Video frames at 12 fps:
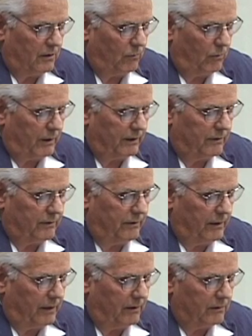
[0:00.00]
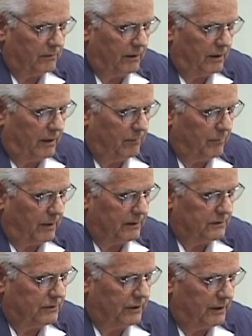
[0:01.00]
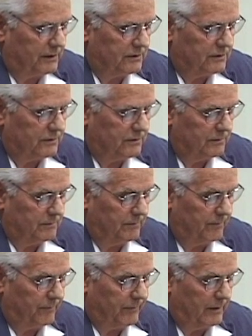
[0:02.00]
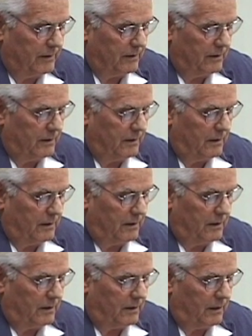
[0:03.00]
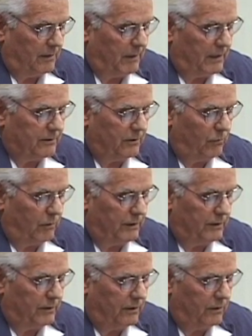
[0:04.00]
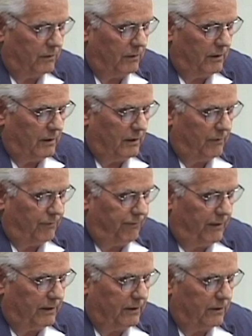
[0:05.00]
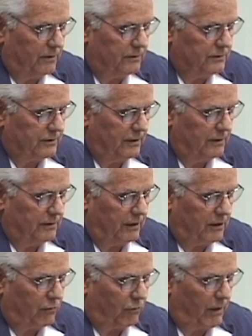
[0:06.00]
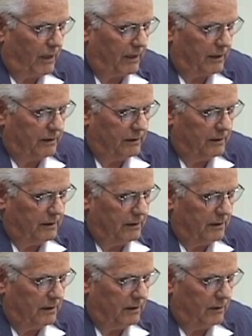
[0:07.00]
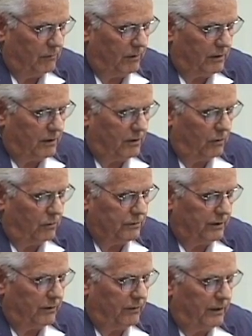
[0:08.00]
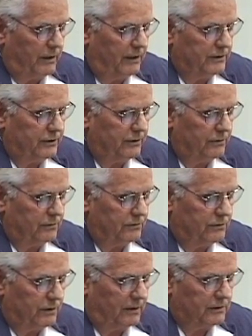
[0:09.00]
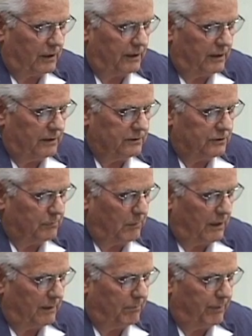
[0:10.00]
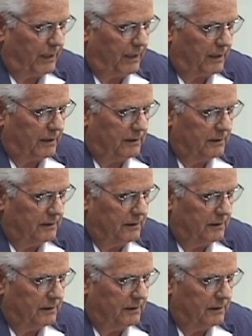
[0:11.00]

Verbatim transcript: white down at my chest. I'm at the window, fingers in the crack where cold air issues as I hunch my back